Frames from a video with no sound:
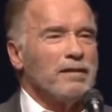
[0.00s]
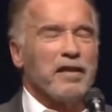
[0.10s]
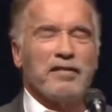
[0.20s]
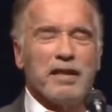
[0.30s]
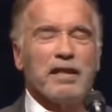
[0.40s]

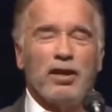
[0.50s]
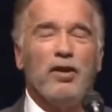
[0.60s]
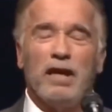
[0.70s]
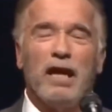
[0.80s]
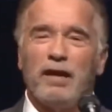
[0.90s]
the thing that I
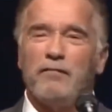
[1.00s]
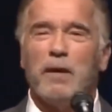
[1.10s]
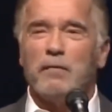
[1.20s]
heard out of